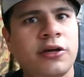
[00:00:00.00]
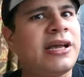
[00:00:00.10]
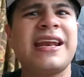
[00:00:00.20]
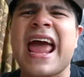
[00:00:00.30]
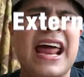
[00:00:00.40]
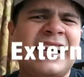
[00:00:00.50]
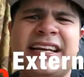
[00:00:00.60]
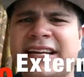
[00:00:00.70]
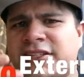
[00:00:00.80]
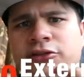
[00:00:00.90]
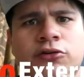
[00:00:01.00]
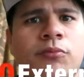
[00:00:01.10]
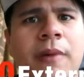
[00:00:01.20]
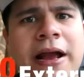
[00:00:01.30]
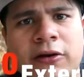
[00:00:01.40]
You can't add any
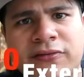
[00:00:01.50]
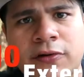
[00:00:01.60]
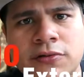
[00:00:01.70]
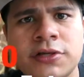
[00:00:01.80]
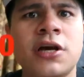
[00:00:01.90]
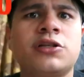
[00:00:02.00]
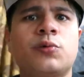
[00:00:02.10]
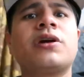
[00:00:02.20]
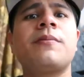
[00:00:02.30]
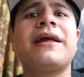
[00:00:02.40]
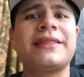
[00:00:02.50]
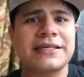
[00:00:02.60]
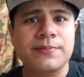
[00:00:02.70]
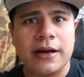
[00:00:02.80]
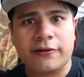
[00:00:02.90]
external microphones, so we're gonna make
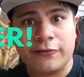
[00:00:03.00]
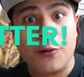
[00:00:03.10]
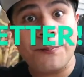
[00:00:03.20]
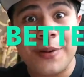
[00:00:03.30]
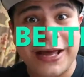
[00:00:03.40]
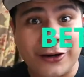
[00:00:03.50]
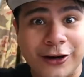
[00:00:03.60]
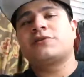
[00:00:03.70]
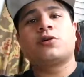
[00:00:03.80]
this microphone better.